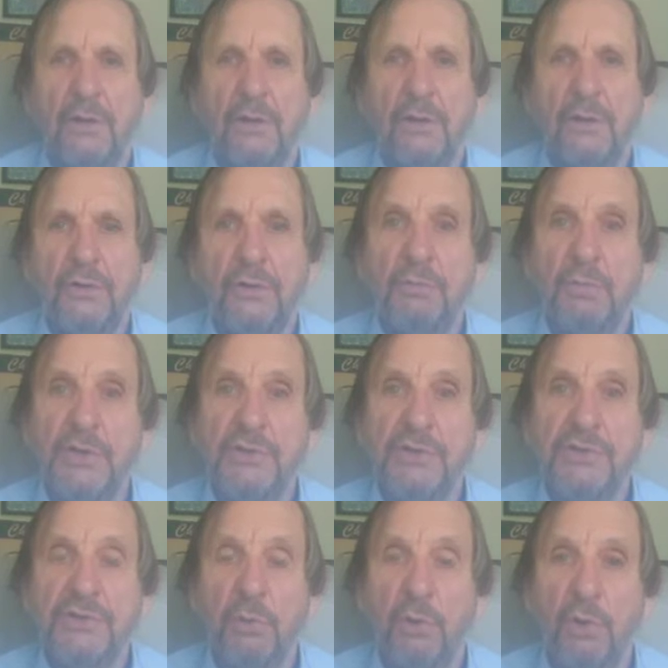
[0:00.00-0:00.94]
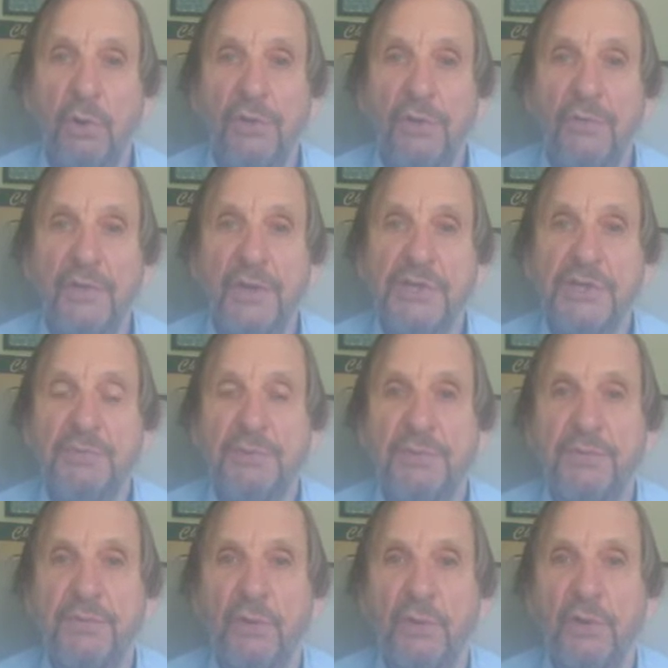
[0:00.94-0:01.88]
You must do all of this
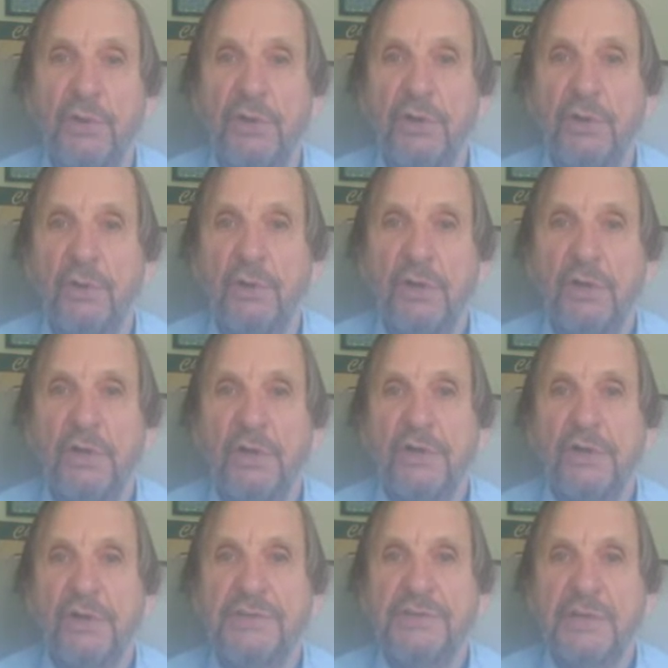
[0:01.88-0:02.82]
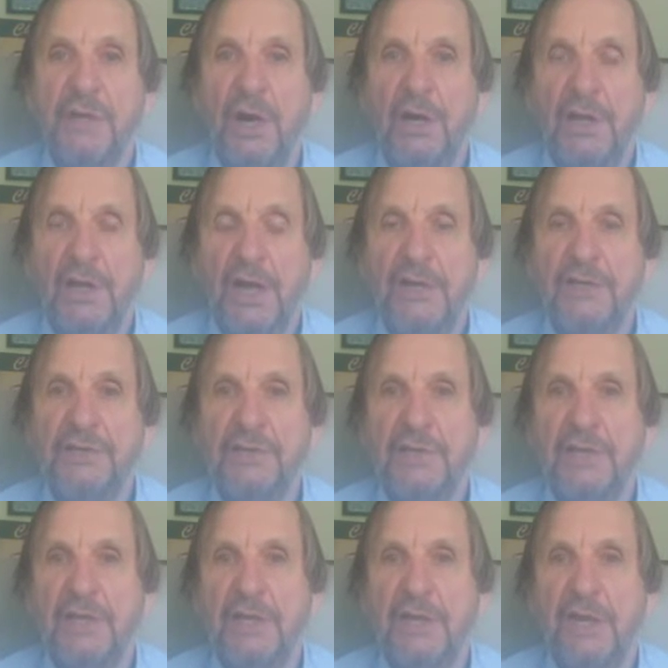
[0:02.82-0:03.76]
before you start
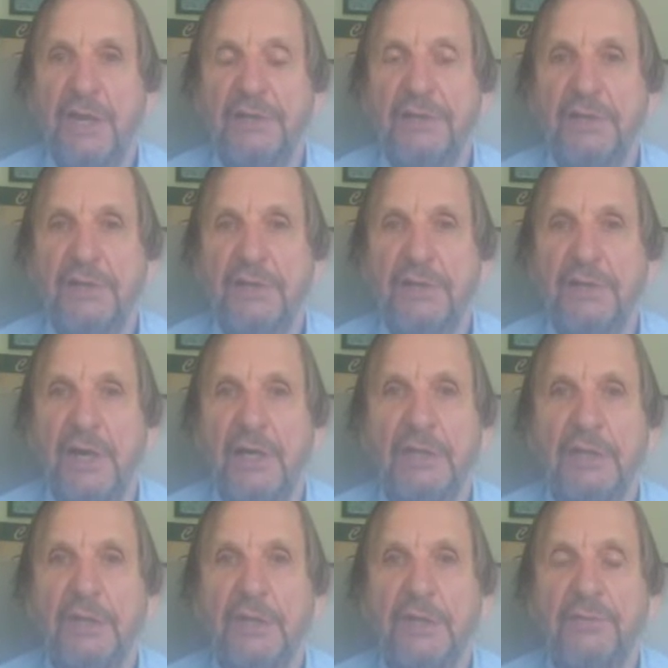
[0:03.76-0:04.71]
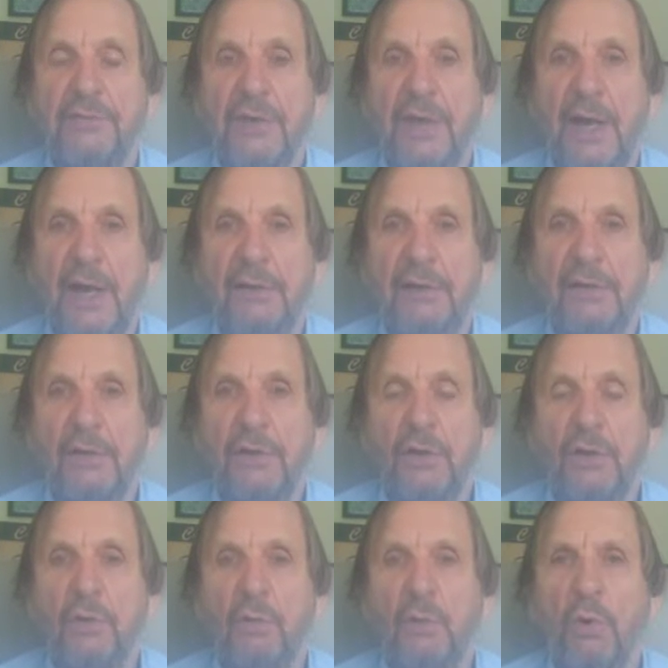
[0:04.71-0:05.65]
actually collecting data. In fact,
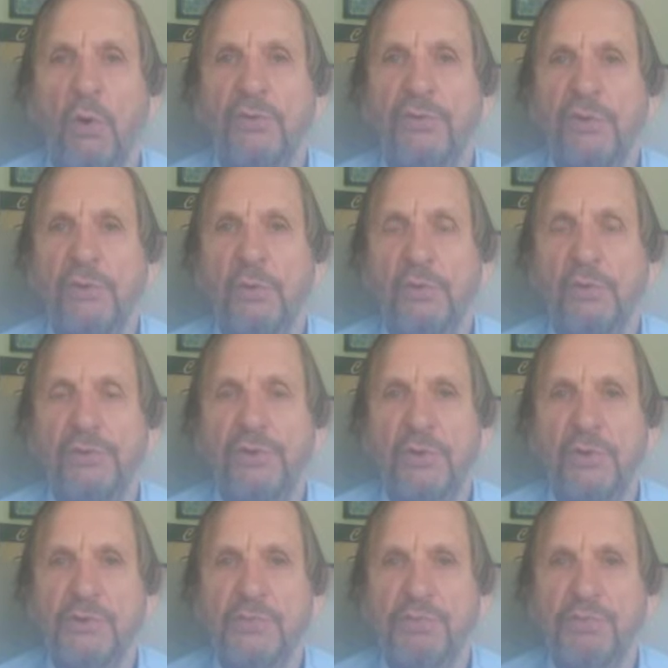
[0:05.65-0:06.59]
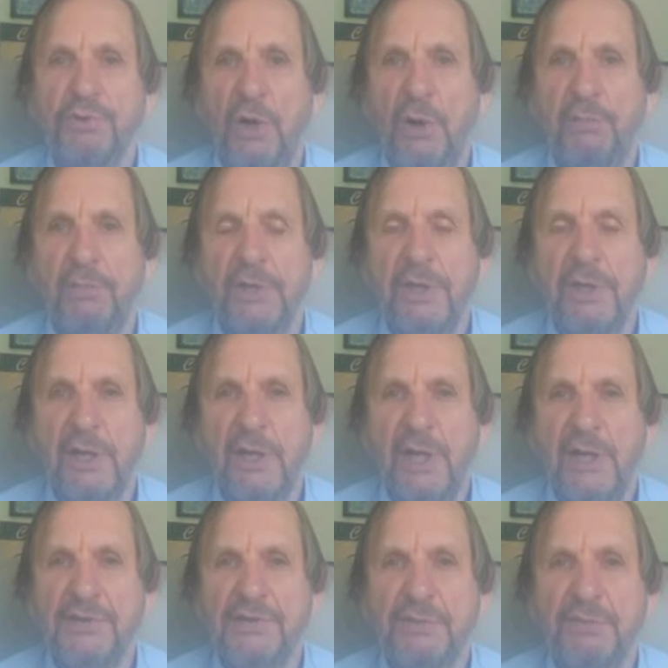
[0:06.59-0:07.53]
what you will do is probably
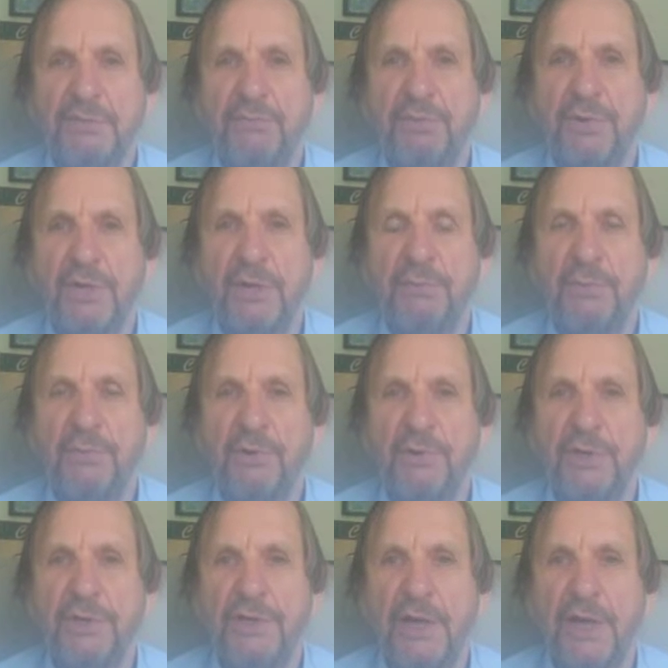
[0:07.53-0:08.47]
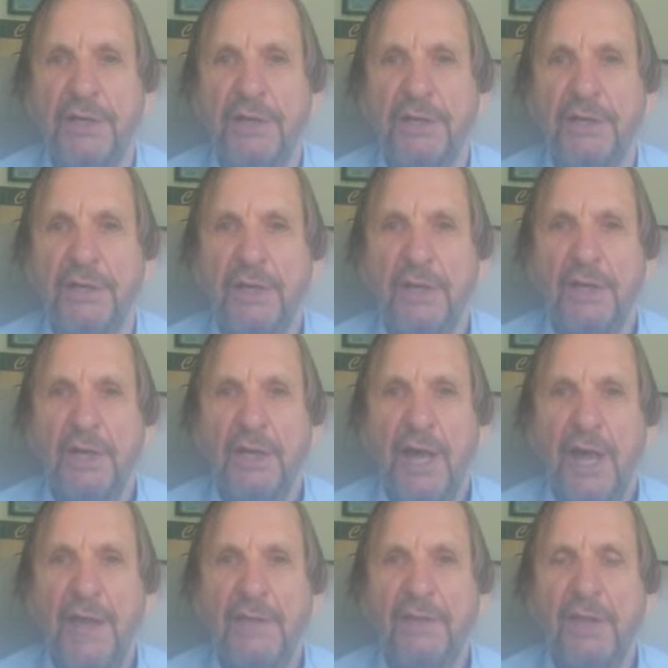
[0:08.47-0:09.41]
collect some preliminary data
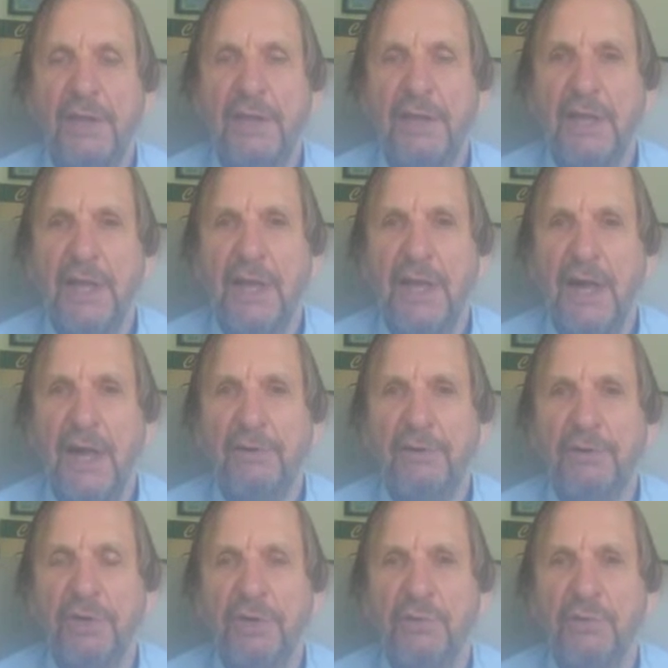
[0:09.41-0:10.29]
and then lay out a